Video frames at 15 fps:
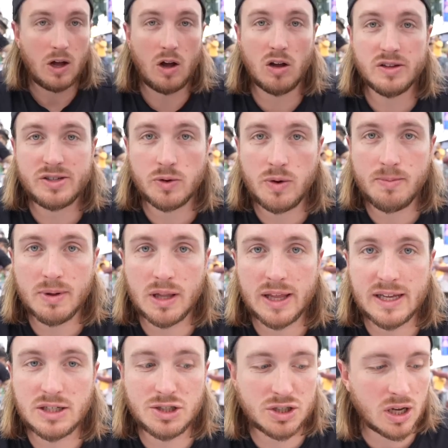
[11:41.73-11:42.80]
Also in
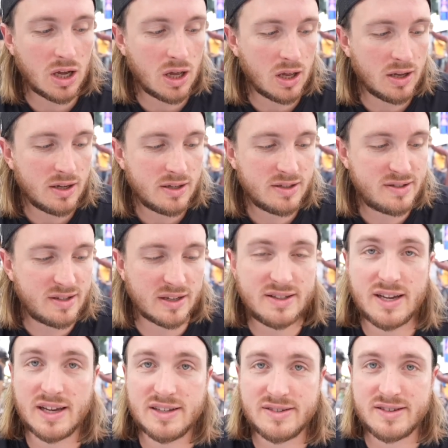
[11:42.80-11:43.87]
Malaysia,
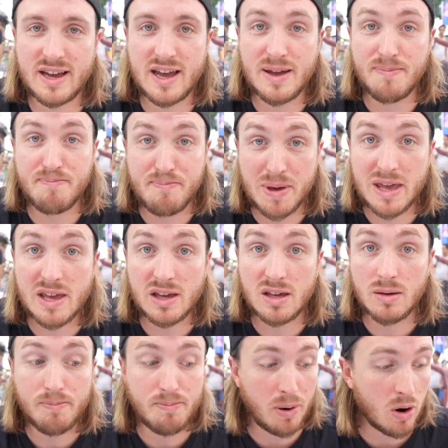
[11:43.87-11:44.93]
satay is a
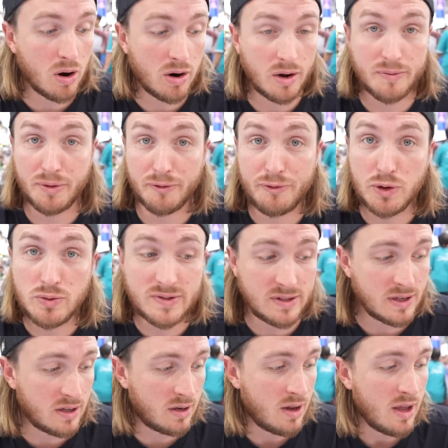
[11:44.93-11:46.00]
big part of the food
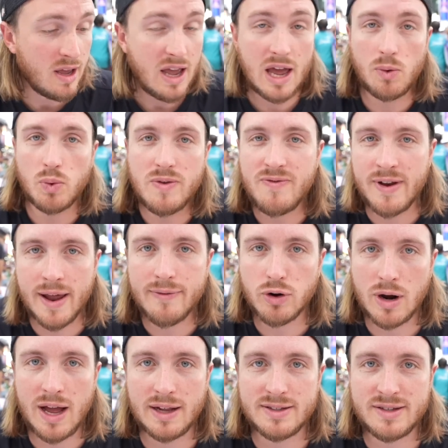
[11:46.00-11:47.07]
scene, and we've never
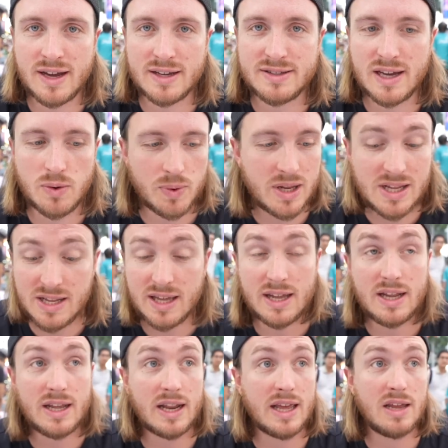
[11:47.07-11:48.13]
had satay. We didn't get
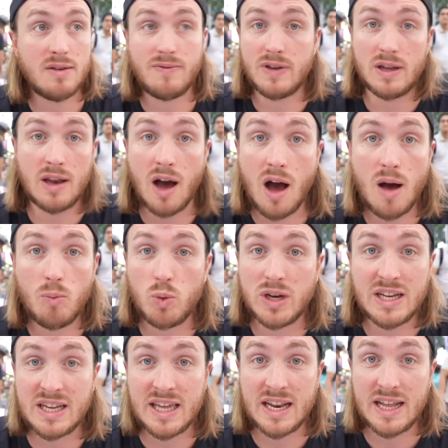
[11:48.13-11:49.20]
it in Vietnam, we
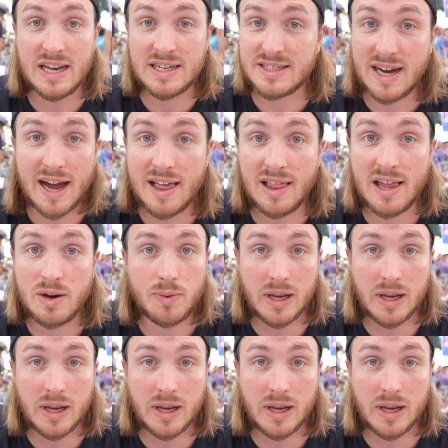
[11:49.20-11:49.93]
didn't get it in Thailand, we